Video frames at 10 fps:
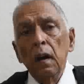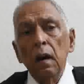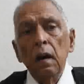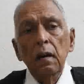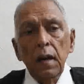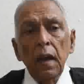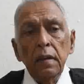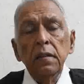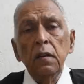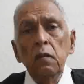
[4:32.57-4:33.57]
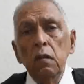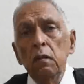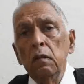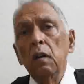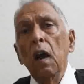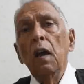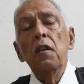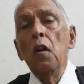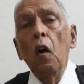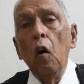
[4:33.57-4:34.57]
oh yes you do.
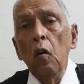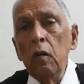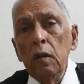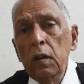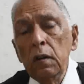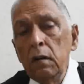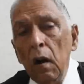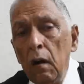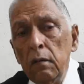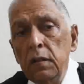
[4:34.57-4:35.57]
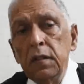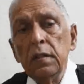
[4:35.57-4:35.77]
No, you don't.